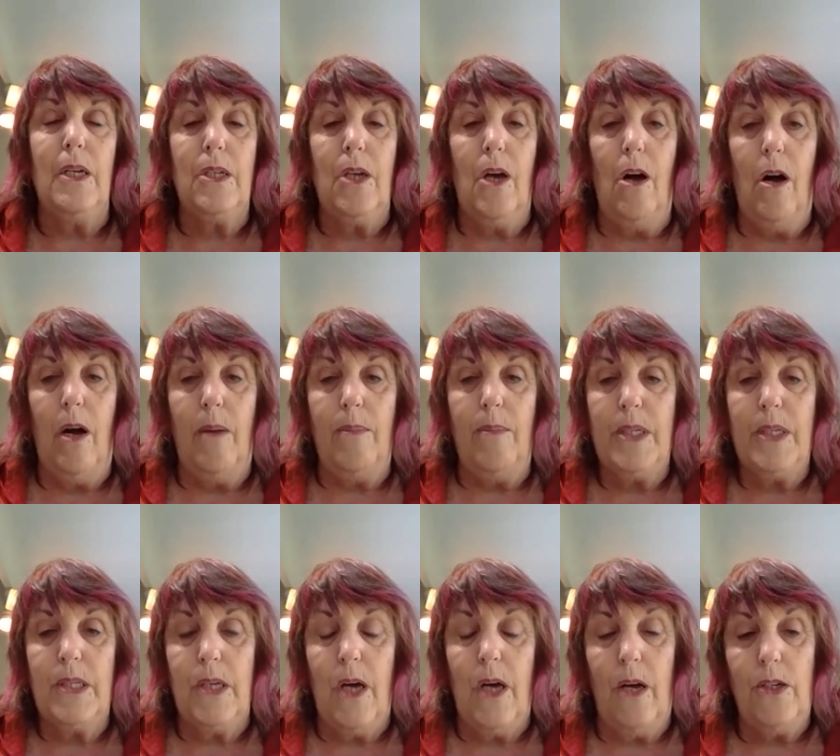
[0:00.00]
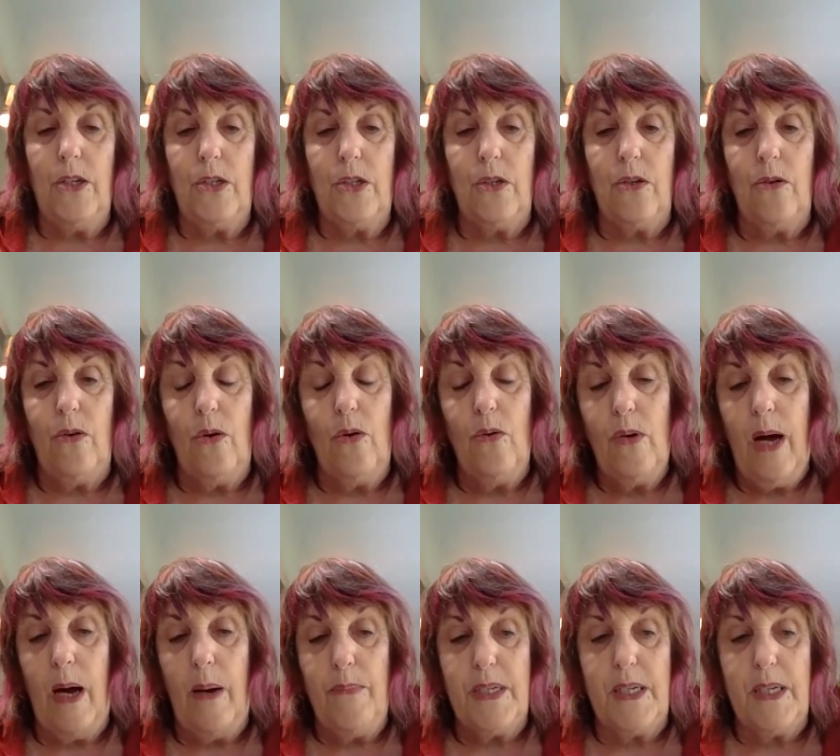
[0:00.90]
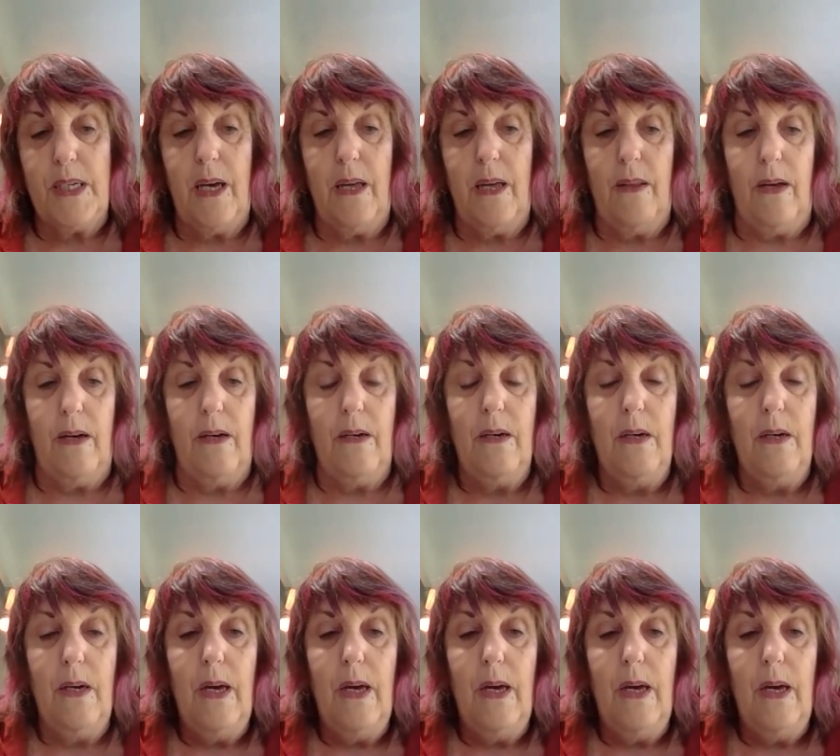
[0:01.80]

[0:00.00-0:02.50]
time decided to all come together,